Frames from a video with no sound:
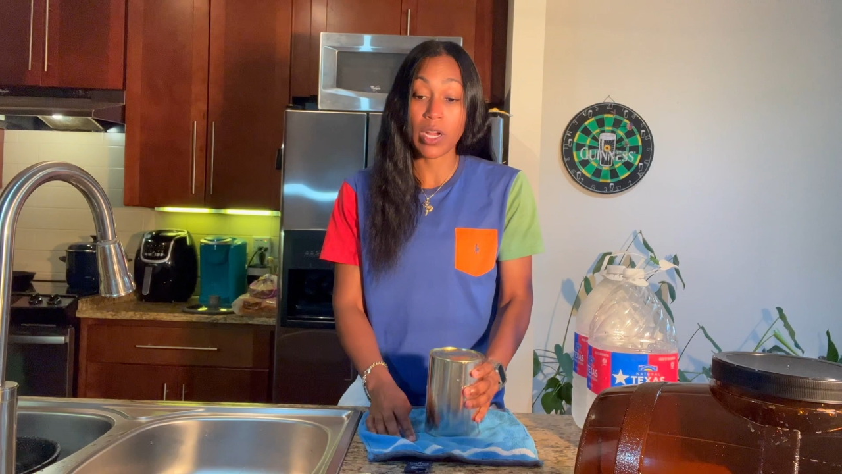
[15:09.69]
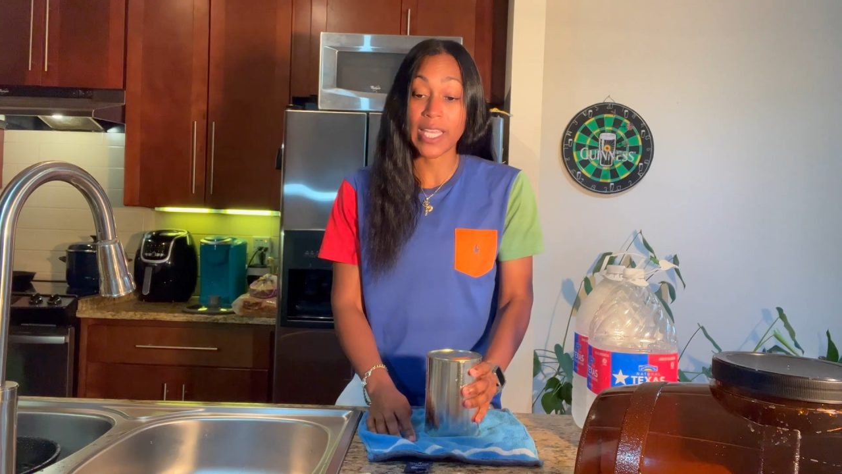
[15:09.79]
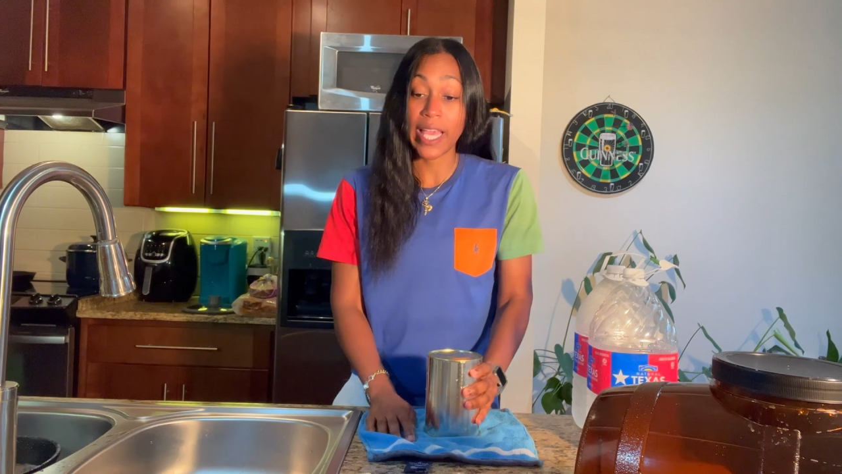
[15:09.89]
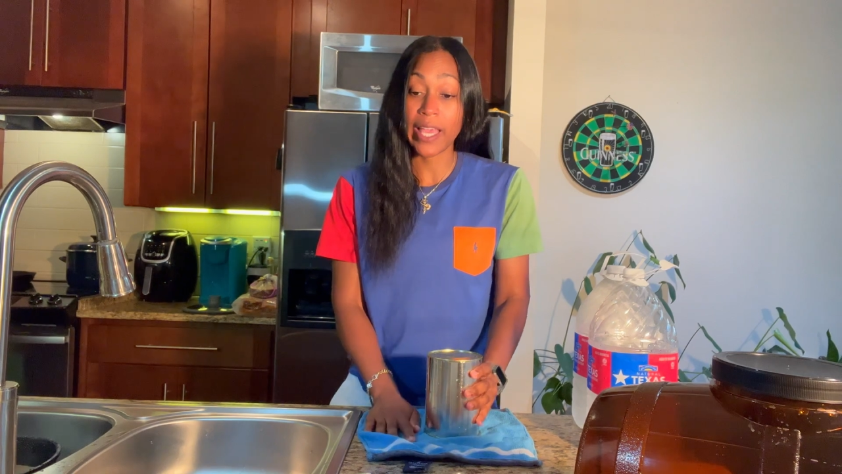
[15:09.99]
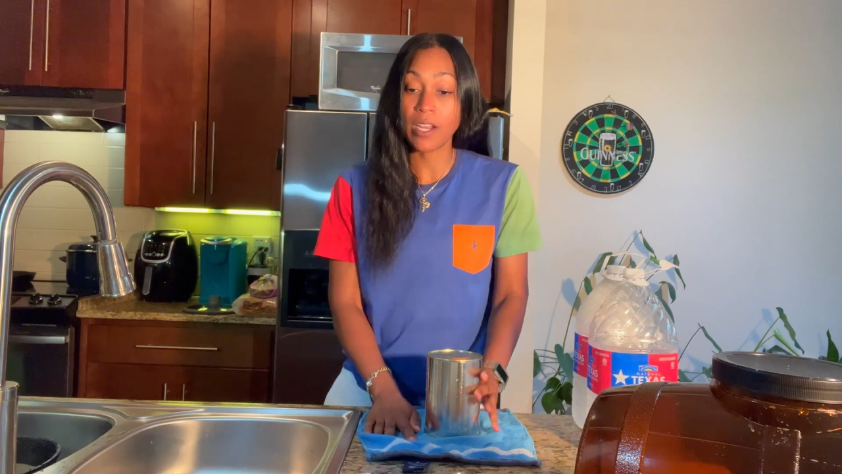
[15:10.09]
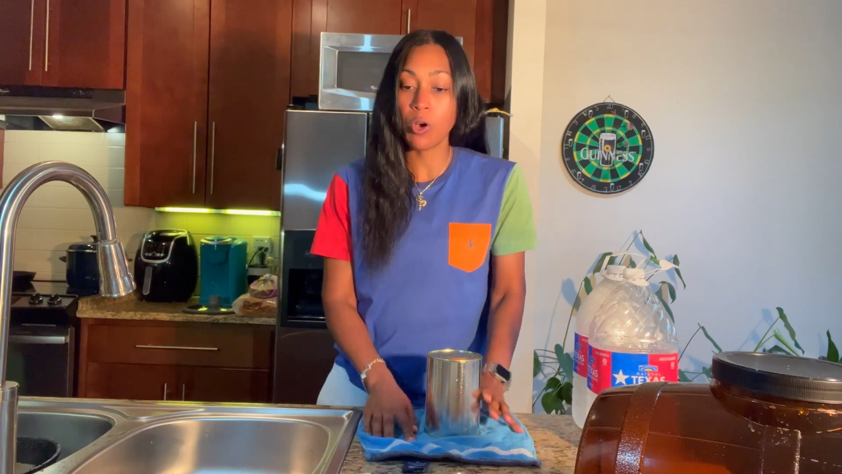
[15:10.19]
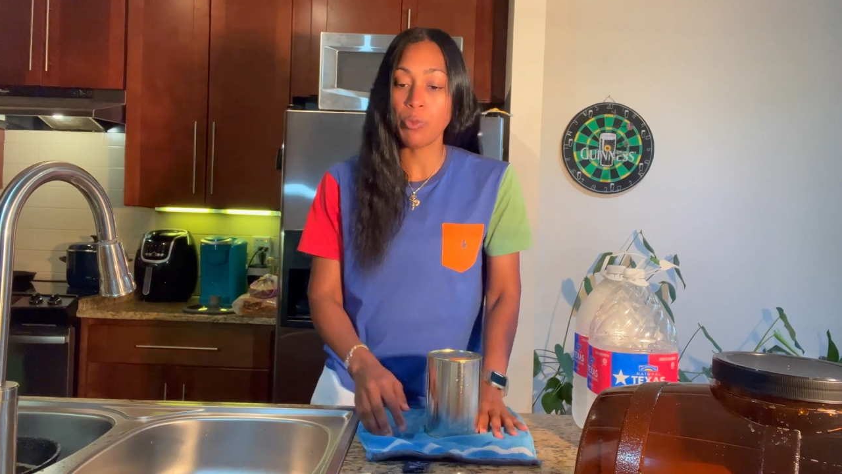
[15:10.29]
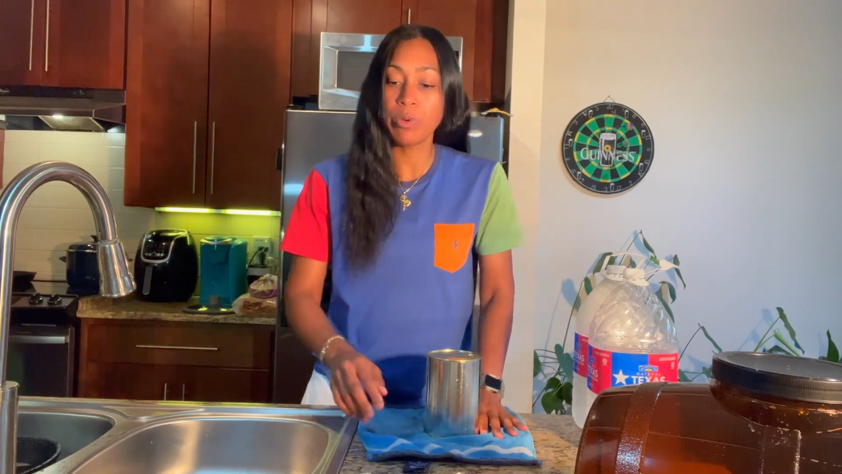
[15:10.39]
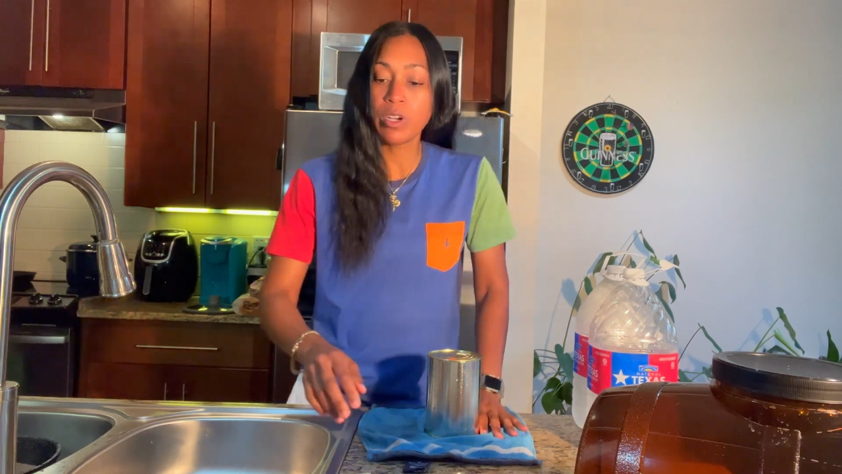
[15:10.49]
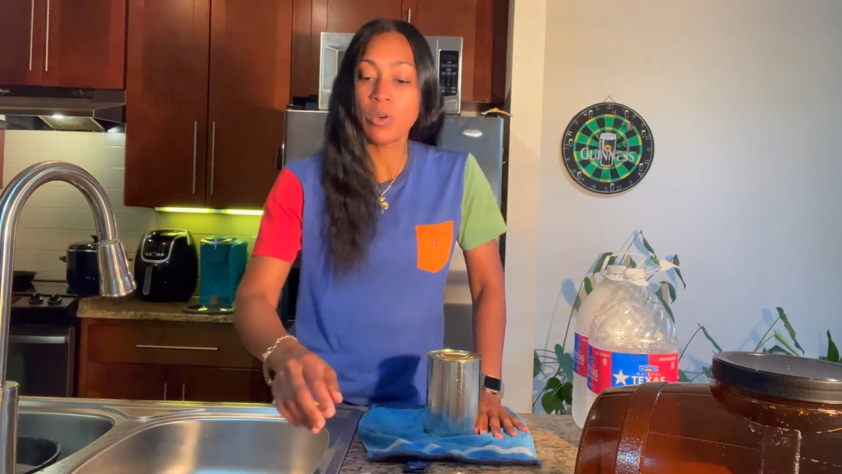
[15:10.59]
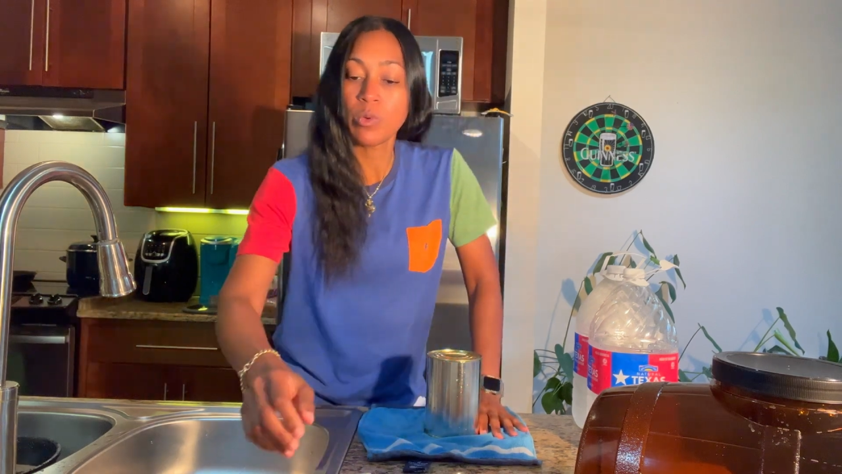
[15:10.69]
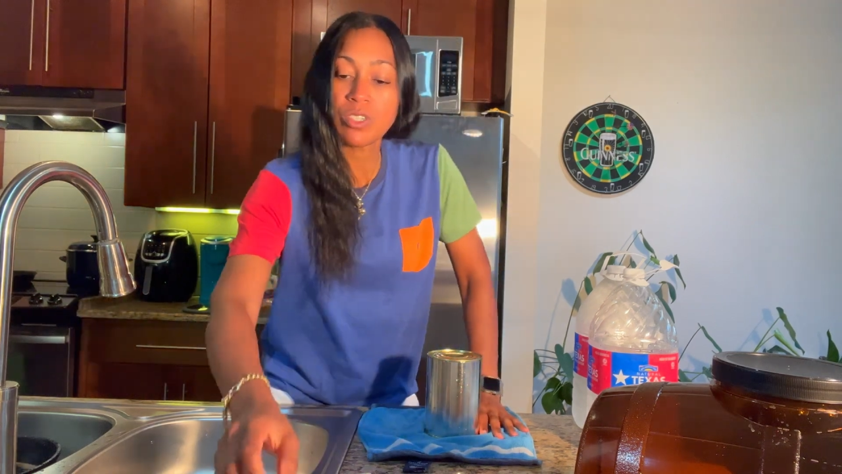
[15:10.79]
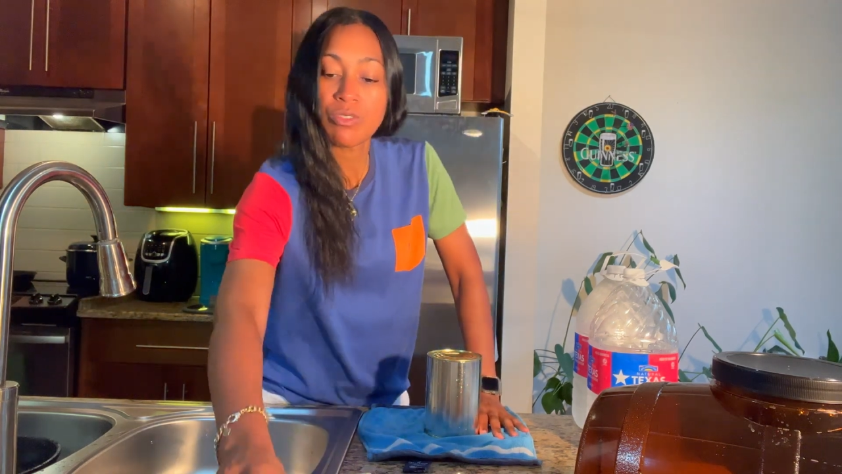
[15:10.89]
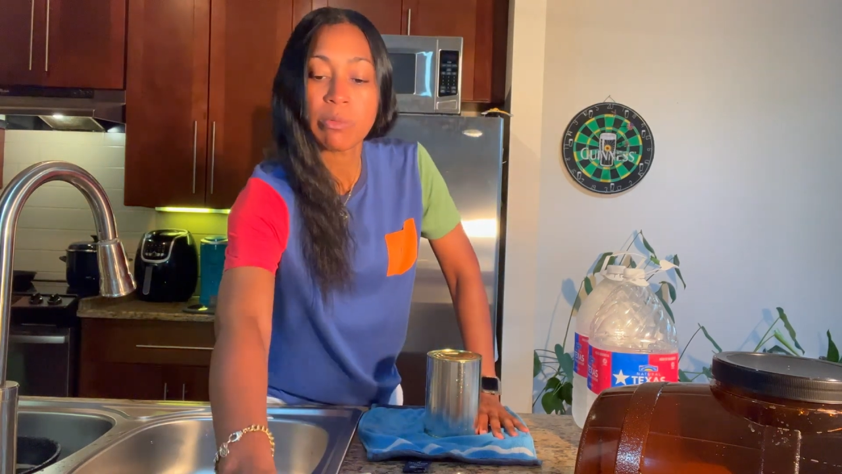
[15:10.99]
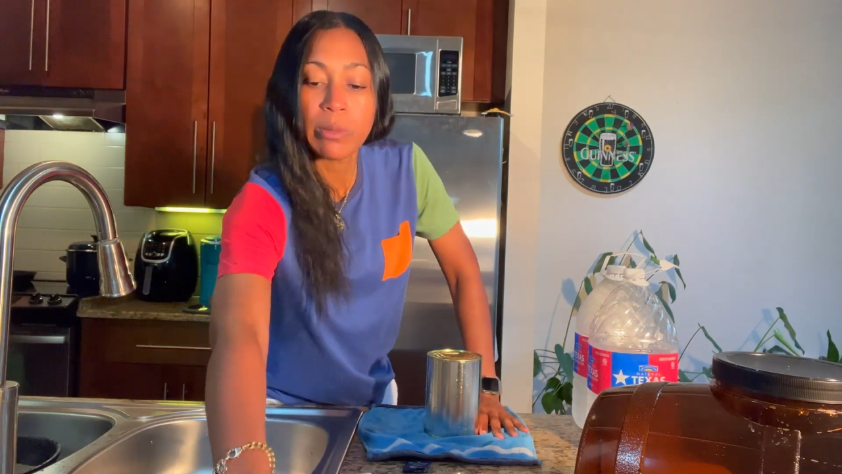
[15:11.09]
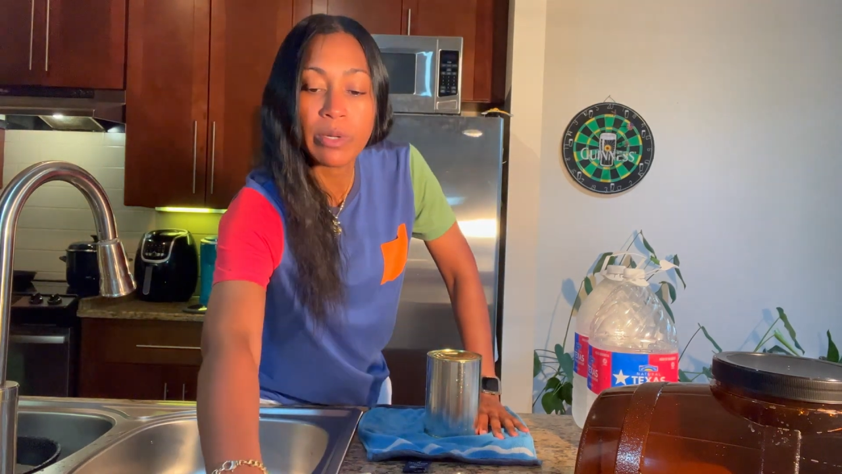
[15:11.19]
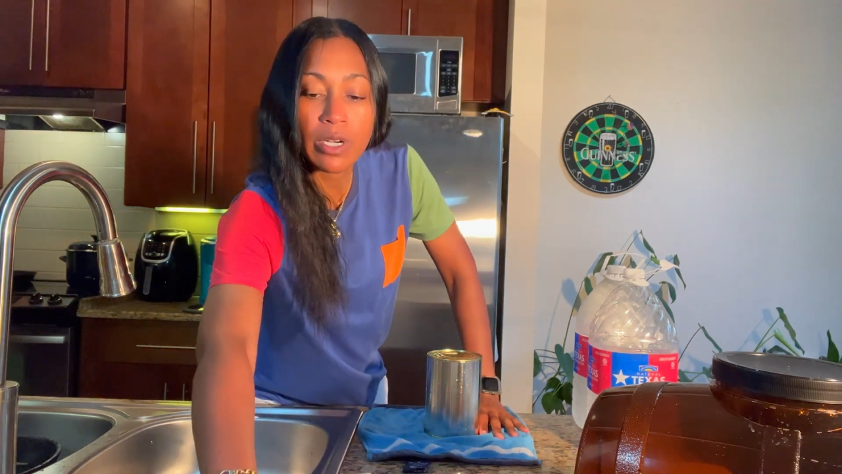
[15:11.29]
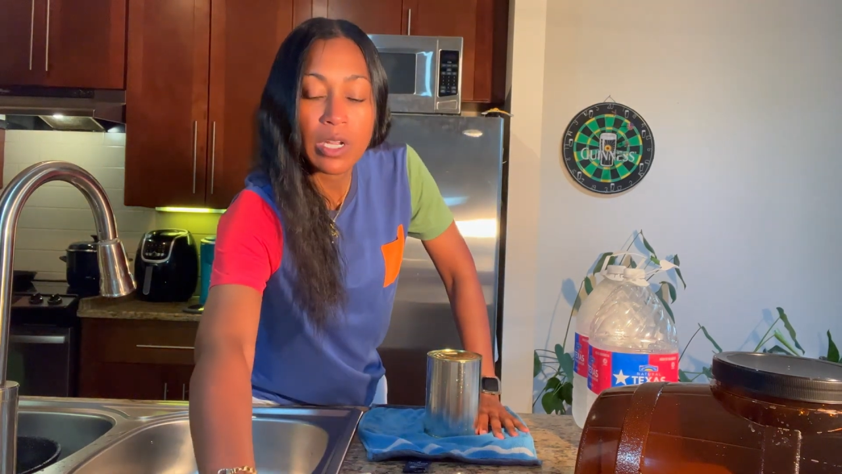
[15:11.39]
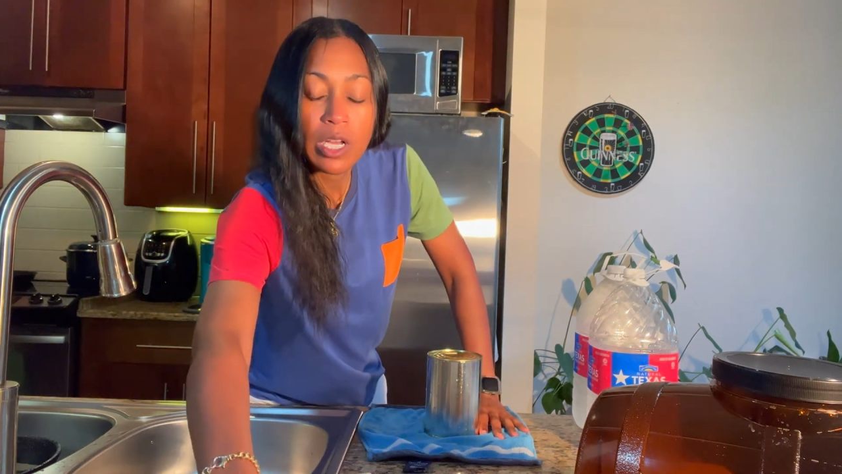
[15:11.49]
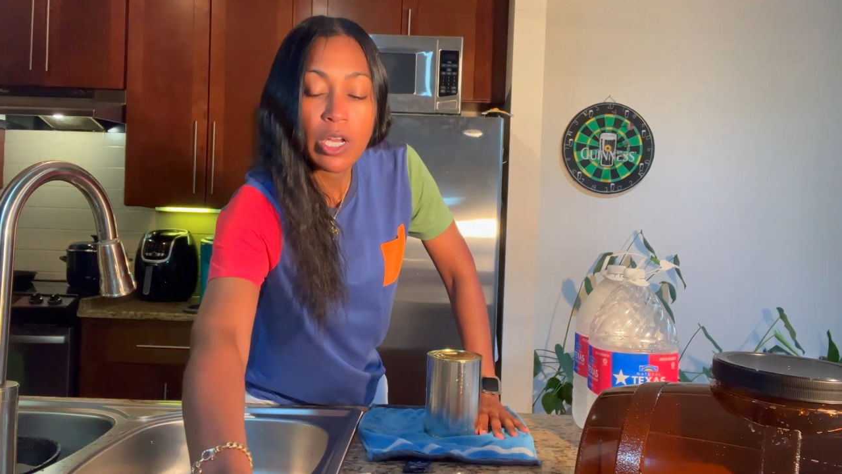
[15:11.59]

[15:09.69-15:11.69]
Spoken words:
can opener, which remember